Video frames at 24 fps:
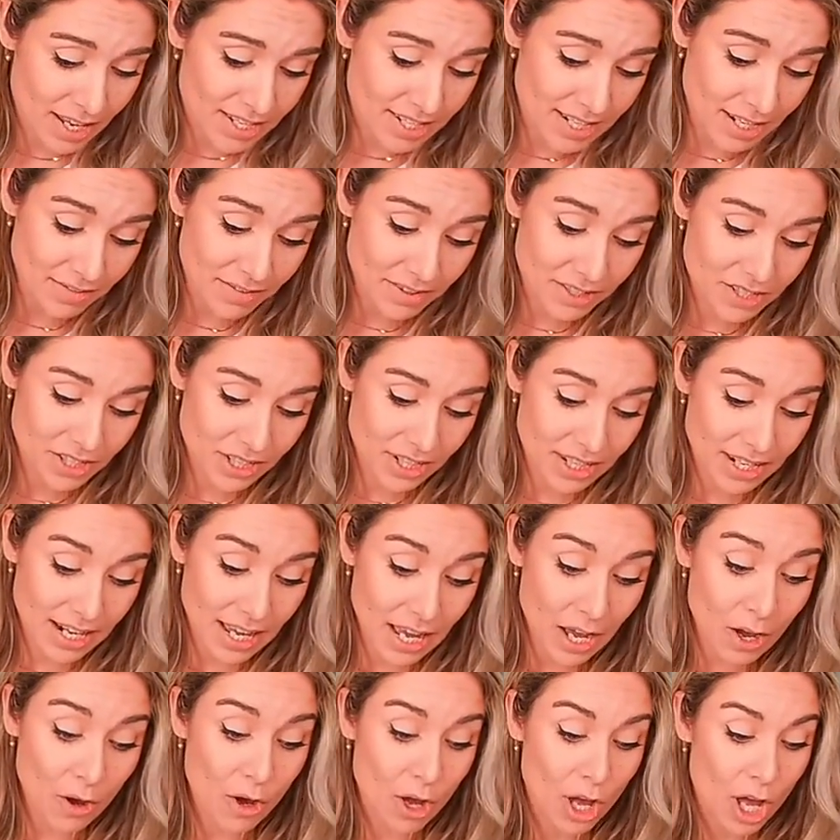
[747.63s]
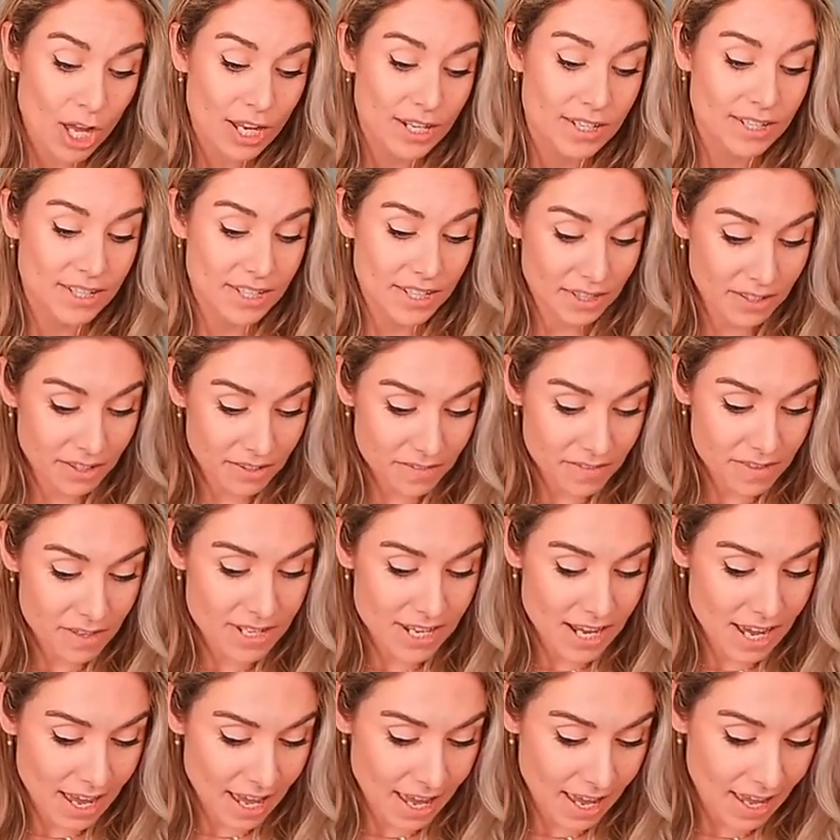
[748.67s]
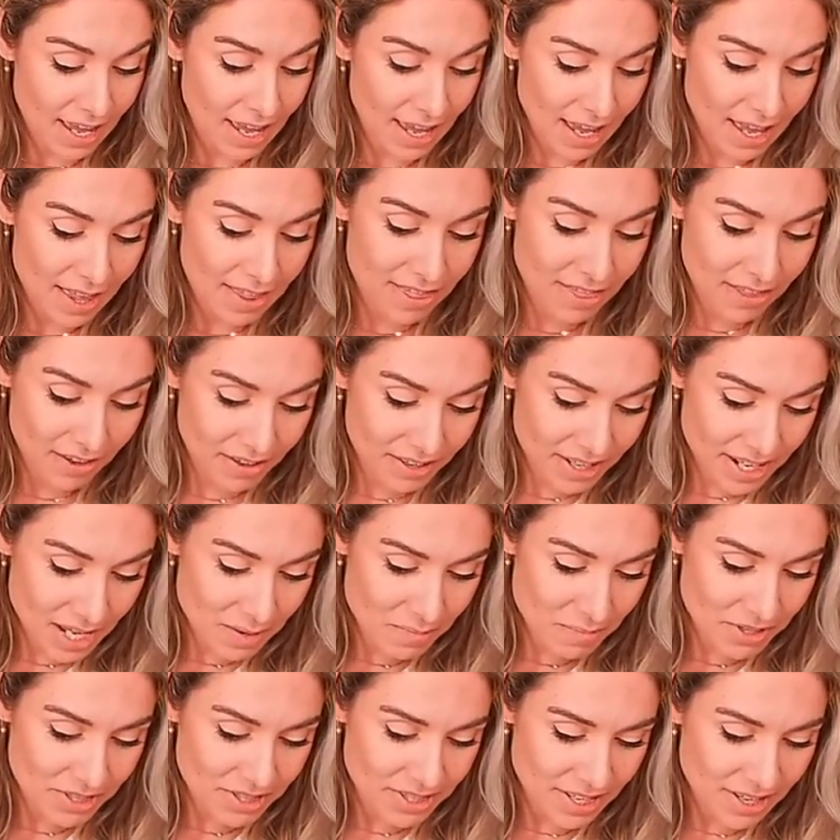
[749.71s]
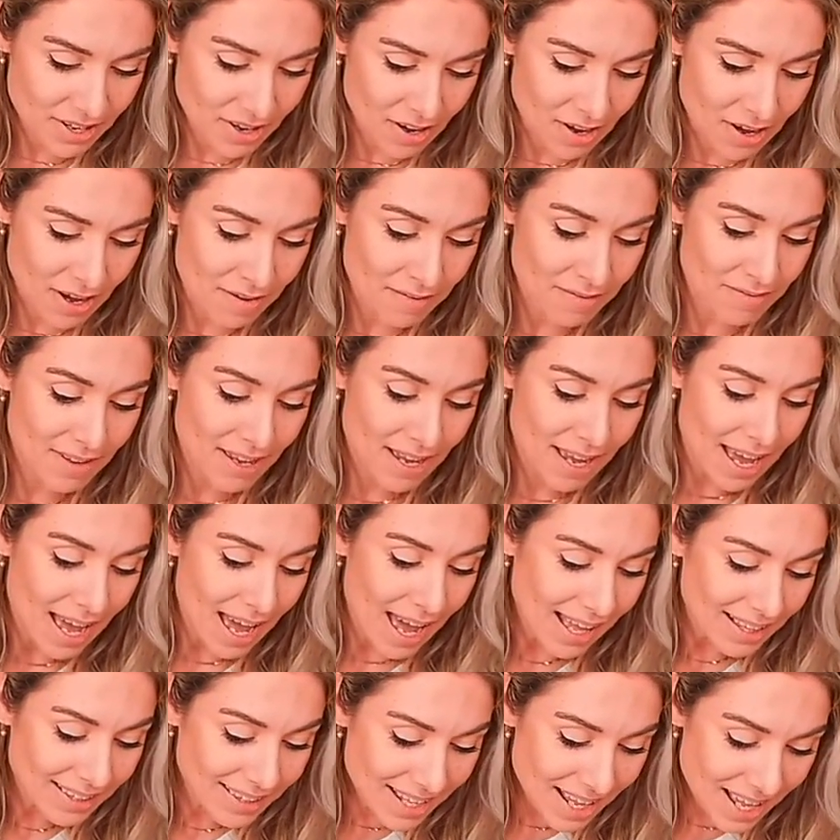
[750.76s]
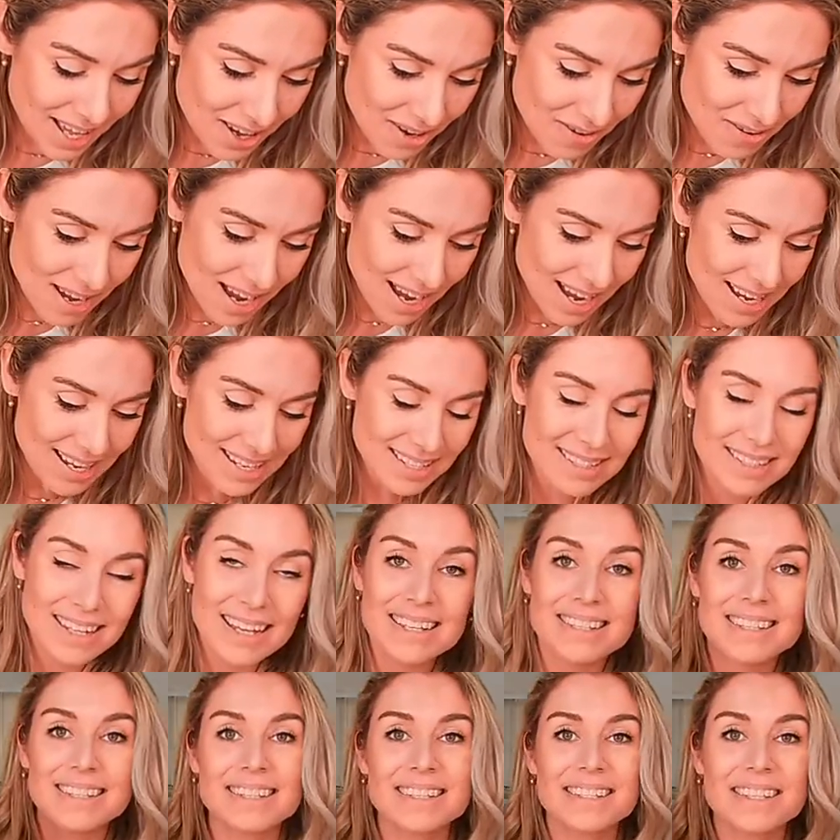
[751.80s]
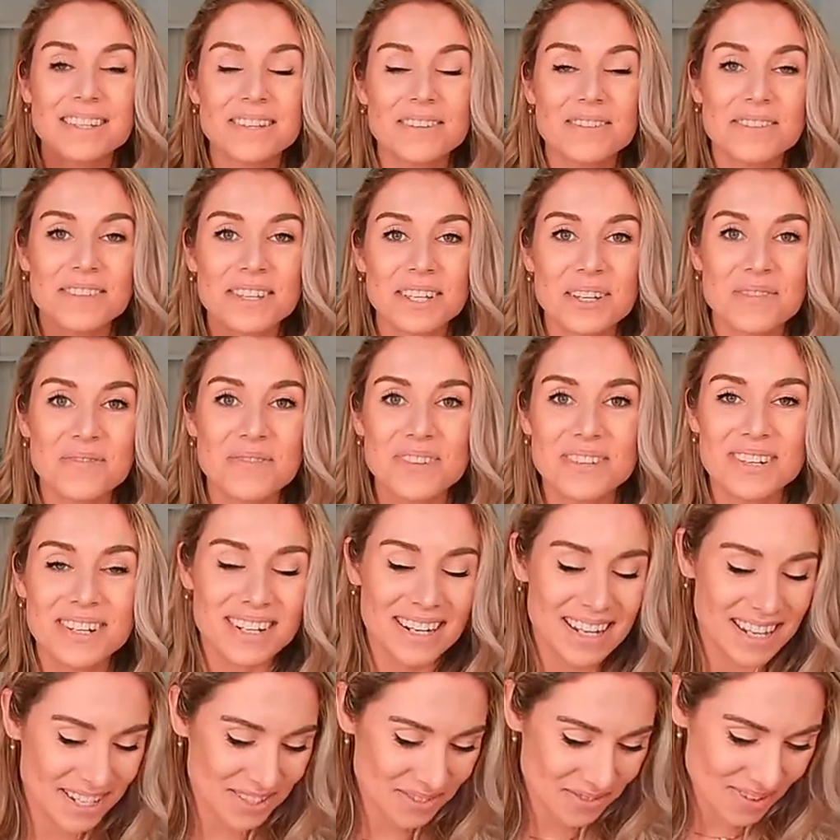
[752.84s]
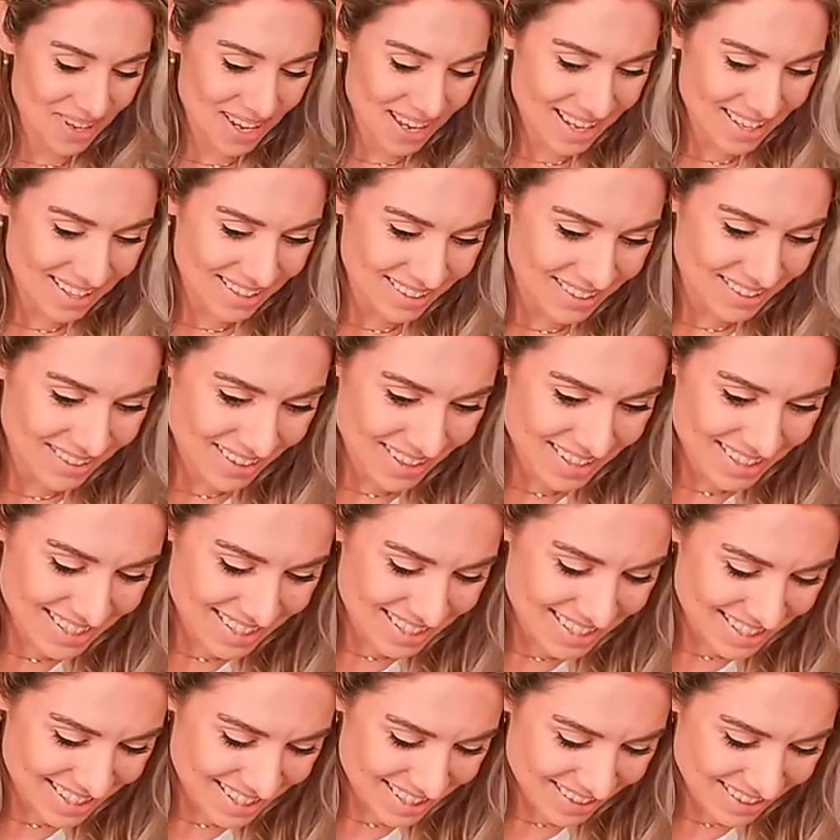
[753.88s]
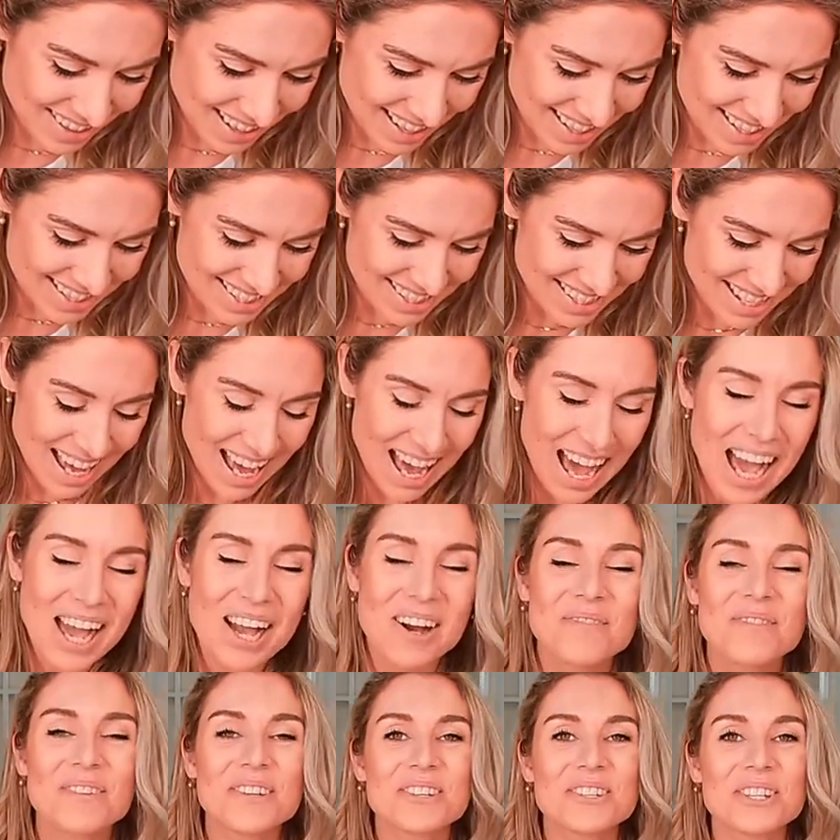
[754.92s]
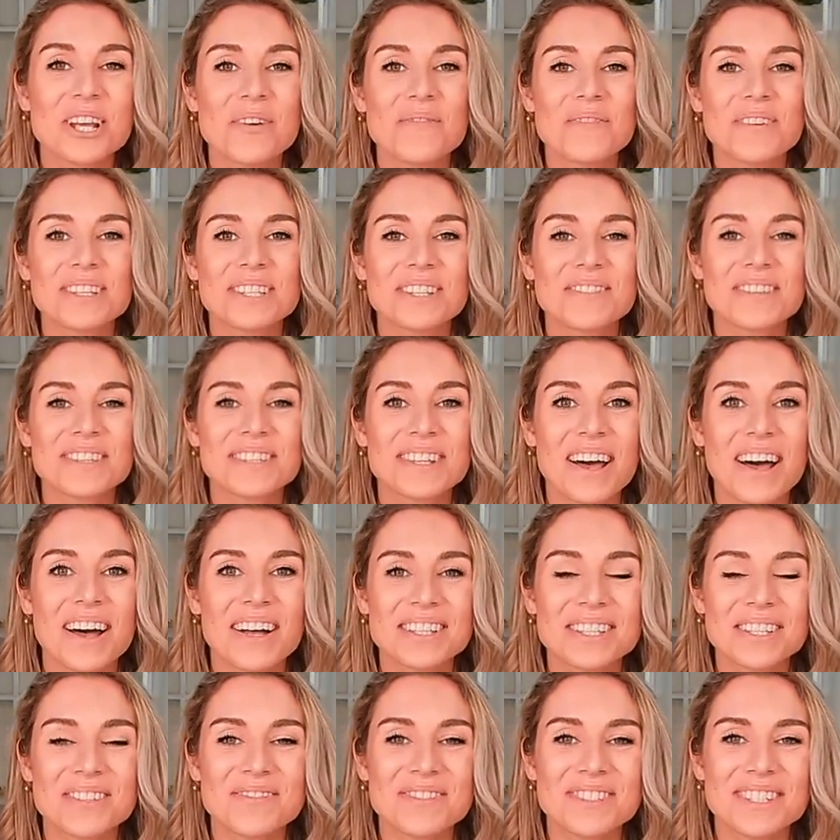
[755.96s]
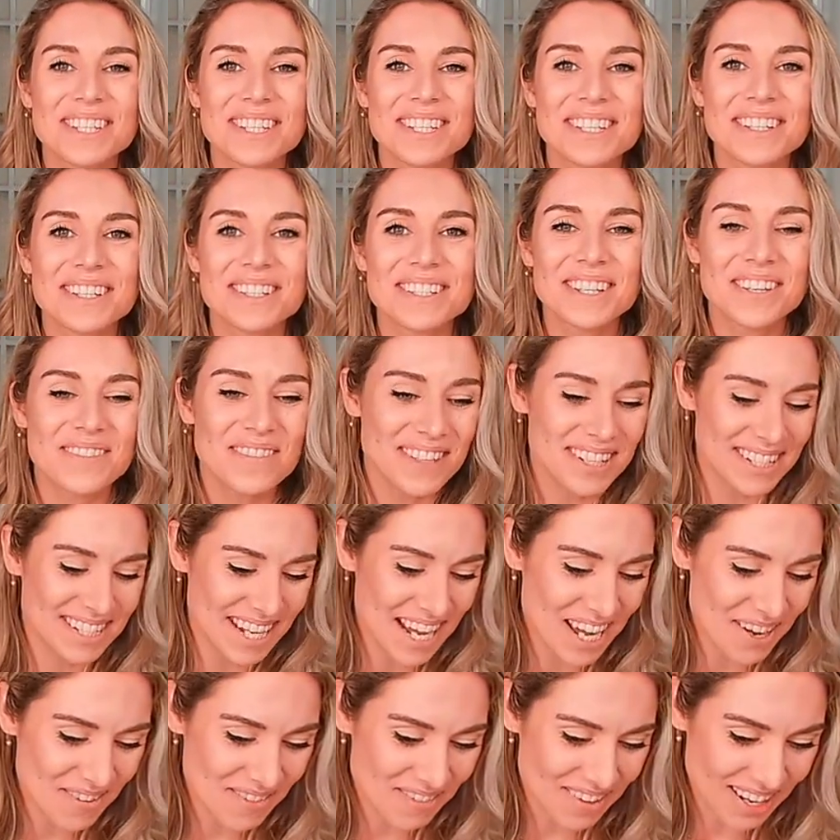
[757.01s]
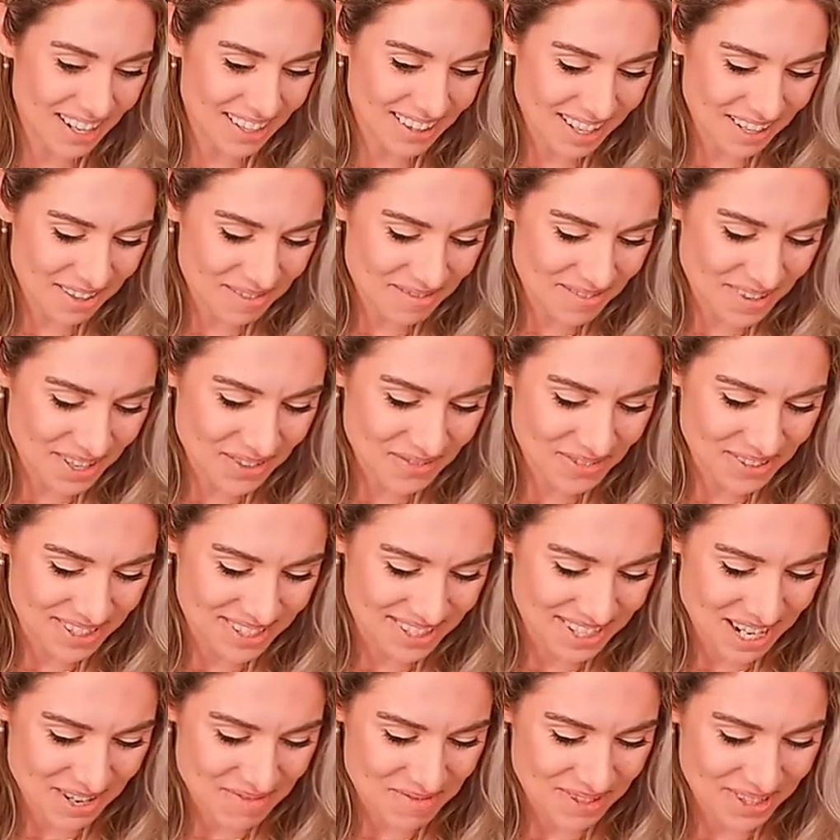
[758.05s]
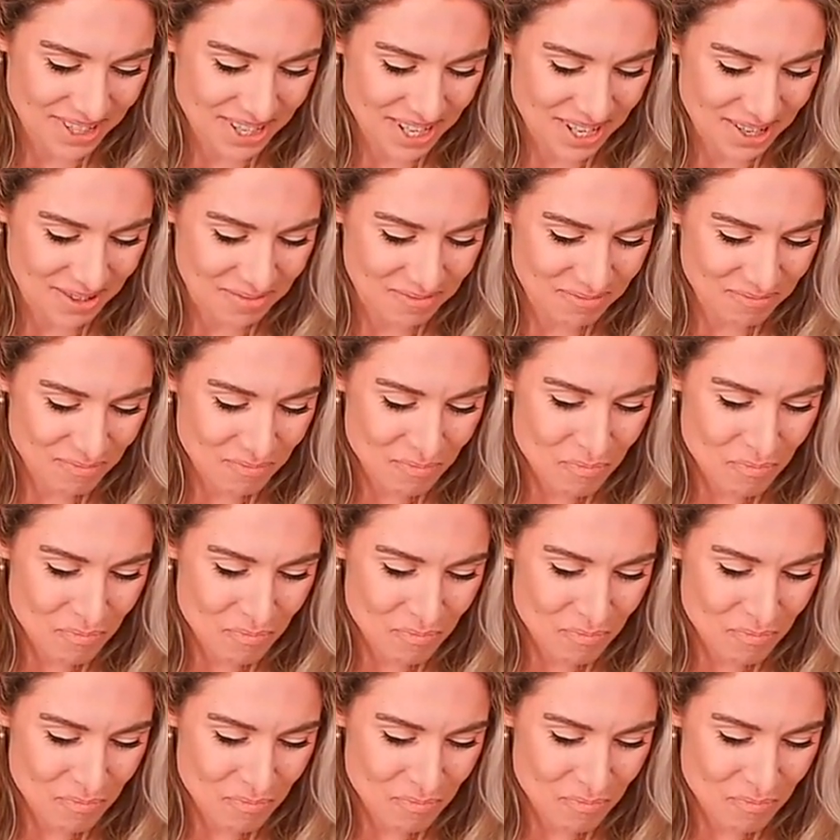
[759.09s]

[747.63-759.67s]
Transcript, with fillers: Definitely check it out. Deal of the day. 38% off. Hello, guys. Nice to see you in the community as well. Great to see you guys. I hope you're shopping some of these awesome deals of the day We've got a lot of fun ones down below.